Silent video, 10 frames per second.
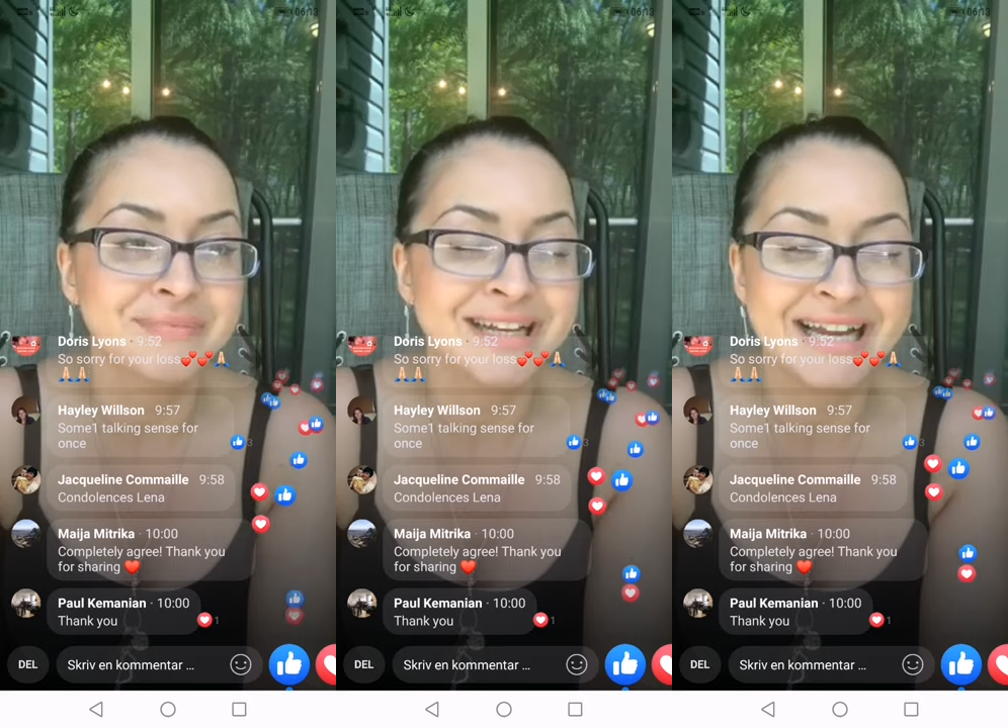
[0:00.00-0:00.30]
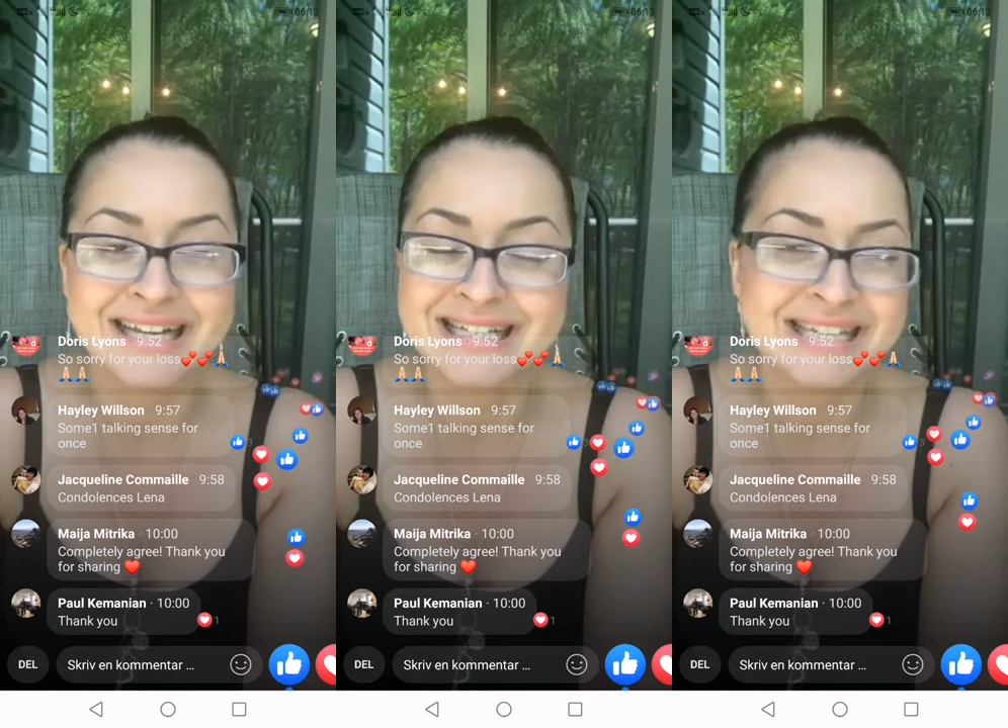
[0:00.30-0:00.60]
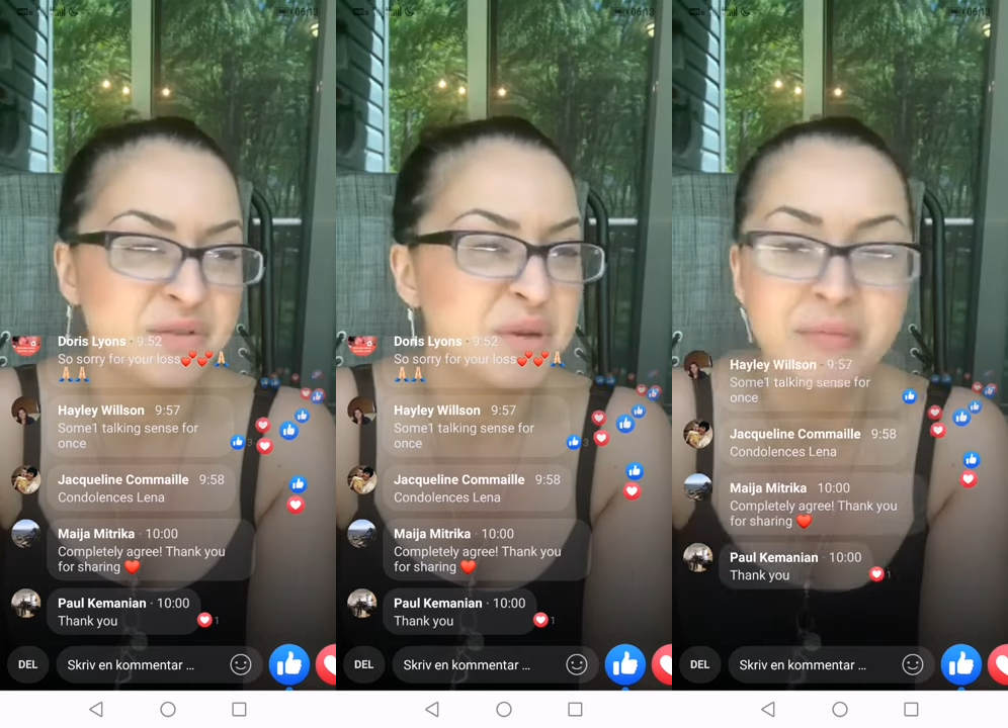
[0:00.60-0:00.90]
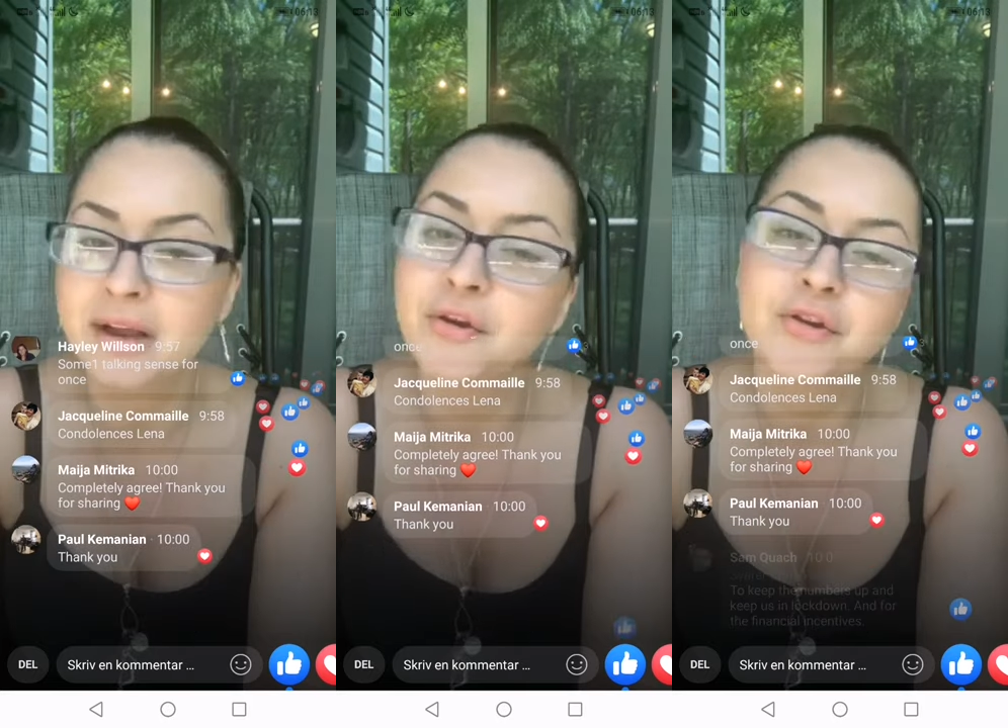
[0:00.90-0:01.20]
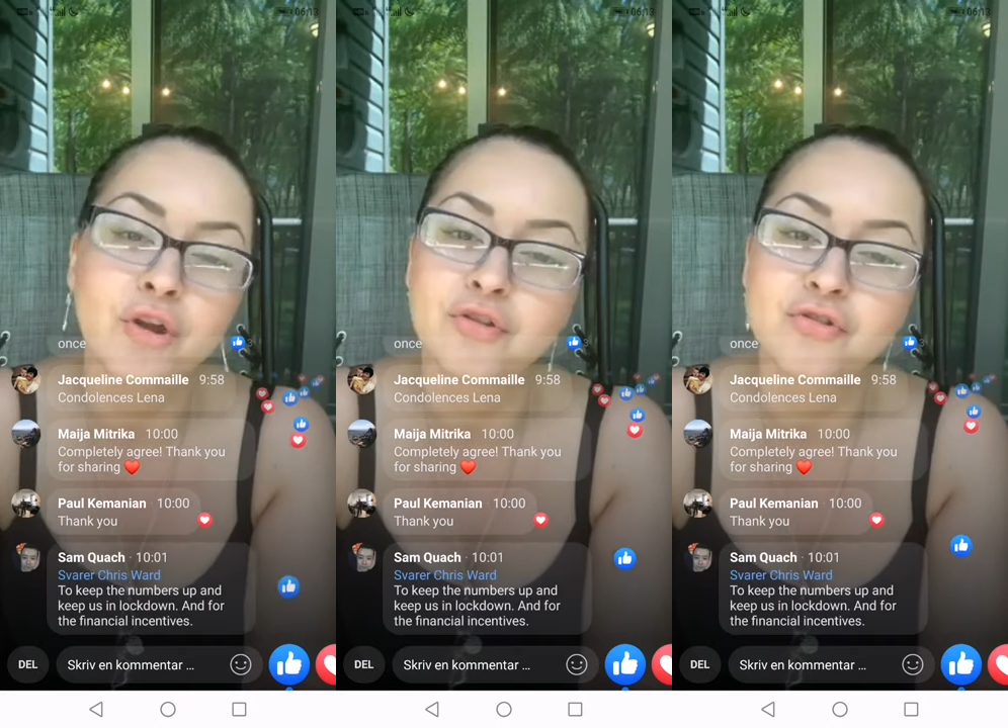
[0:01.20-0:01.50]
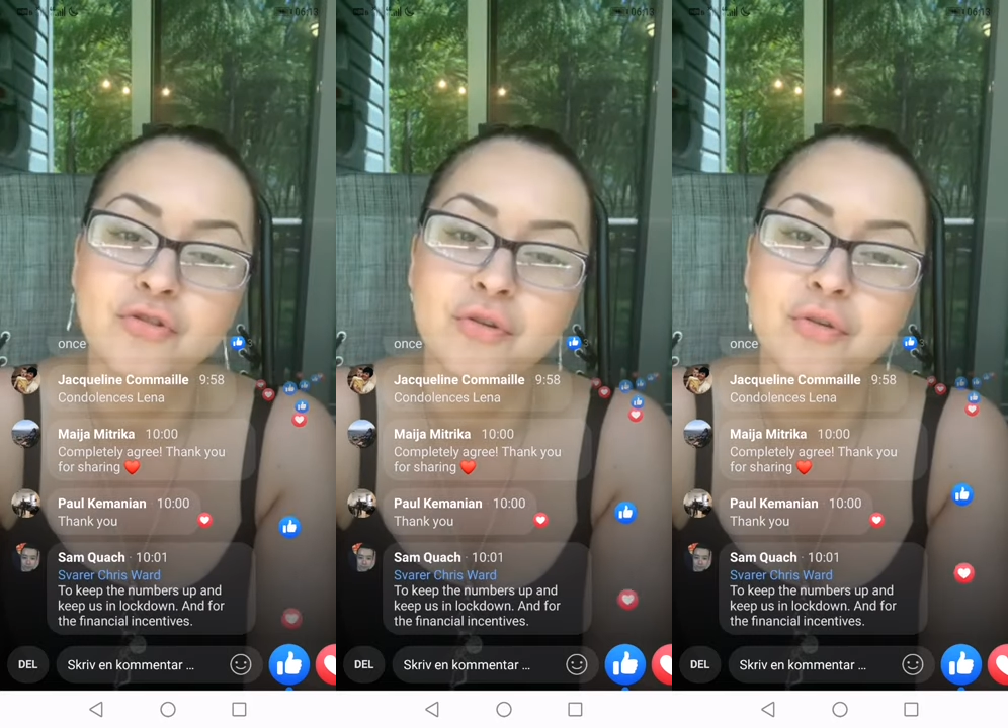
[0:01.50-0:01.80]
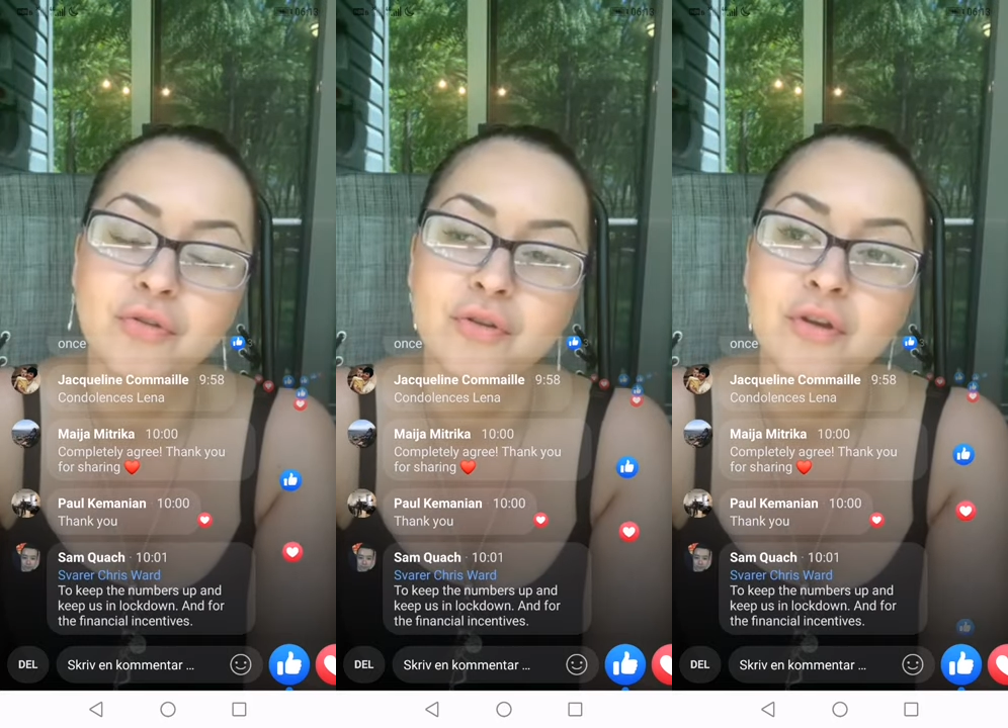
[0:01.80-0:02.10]
And like I said, we might not know the
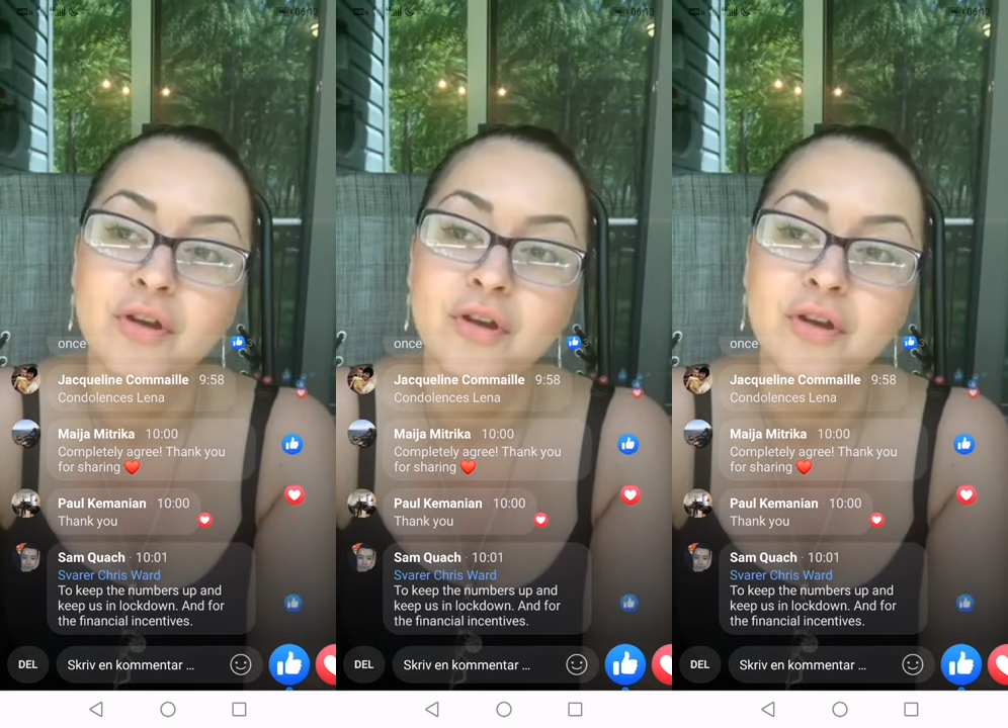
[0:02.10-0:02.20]
truth,